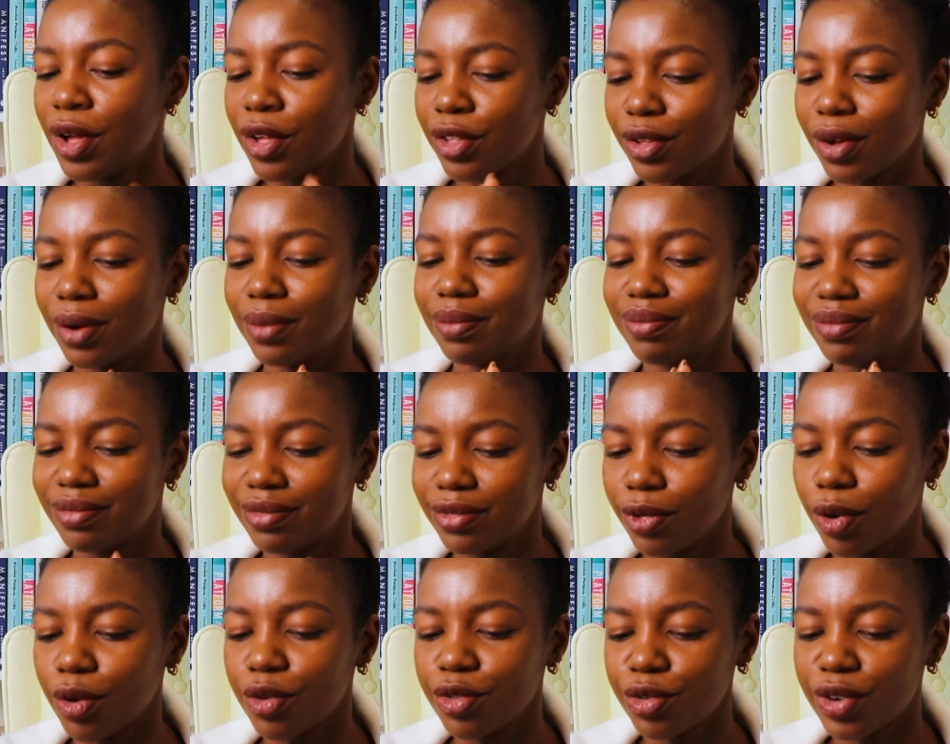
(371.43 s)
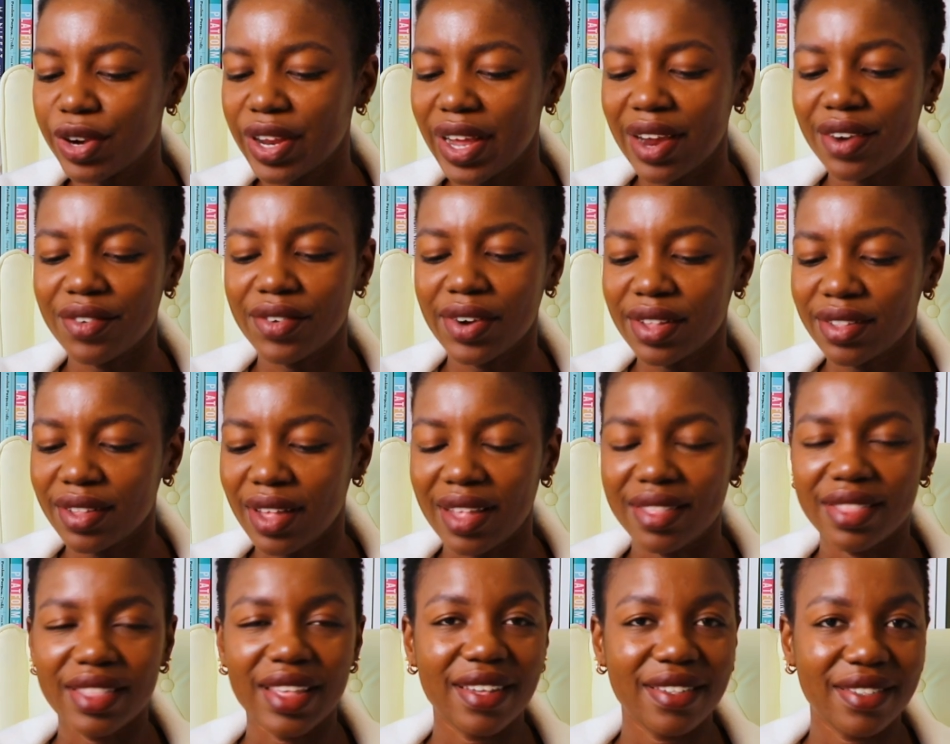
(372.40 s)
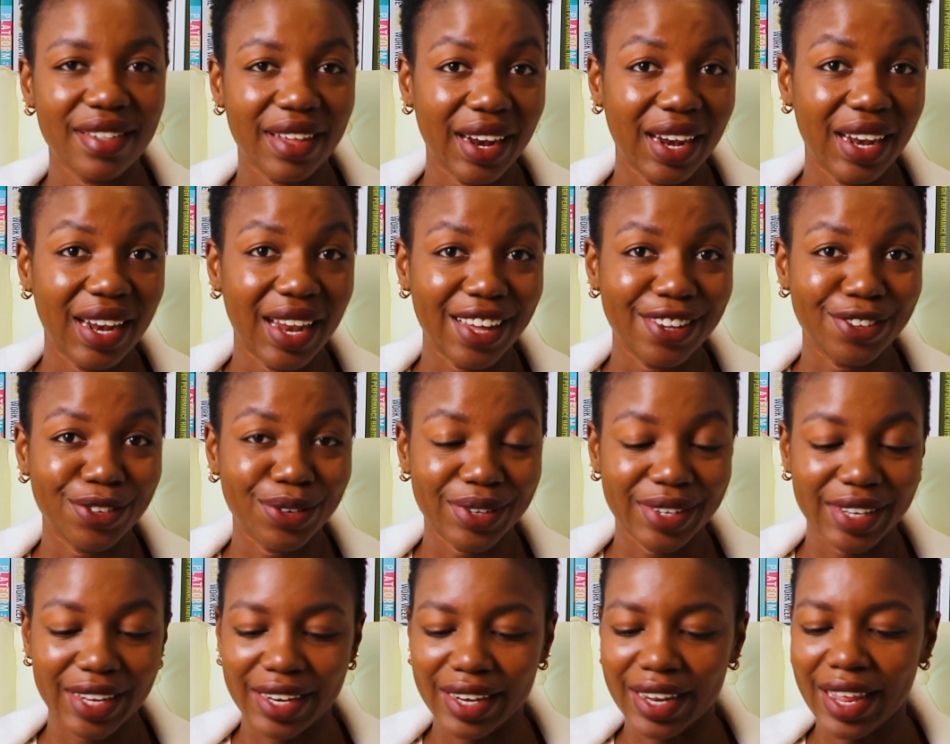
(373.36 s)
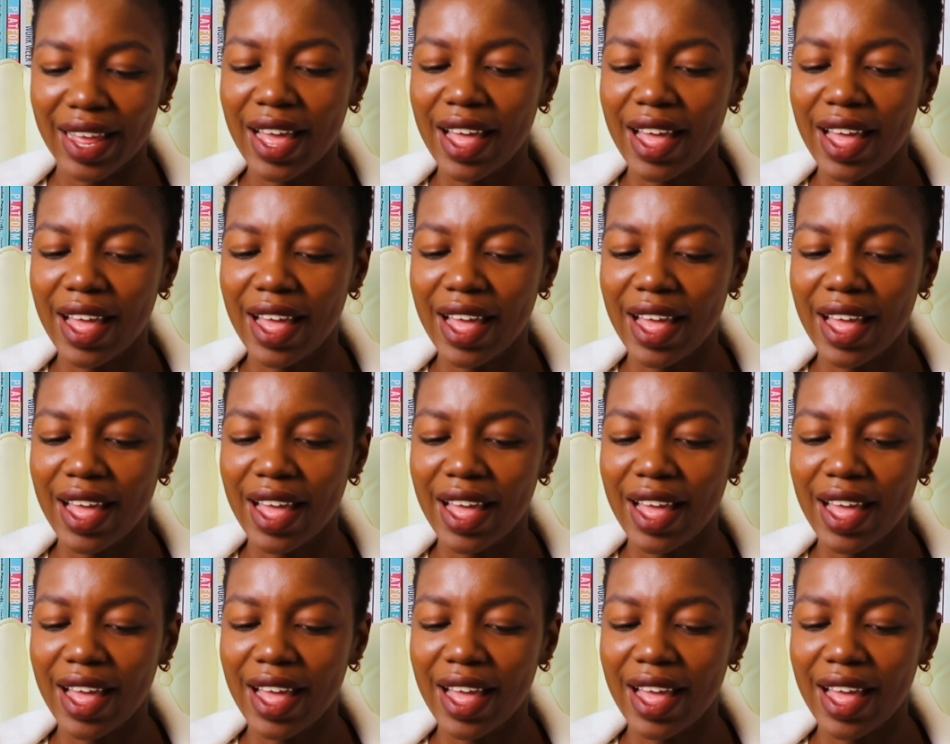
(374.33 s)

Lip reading: So those 3 areas are things that I like to attend.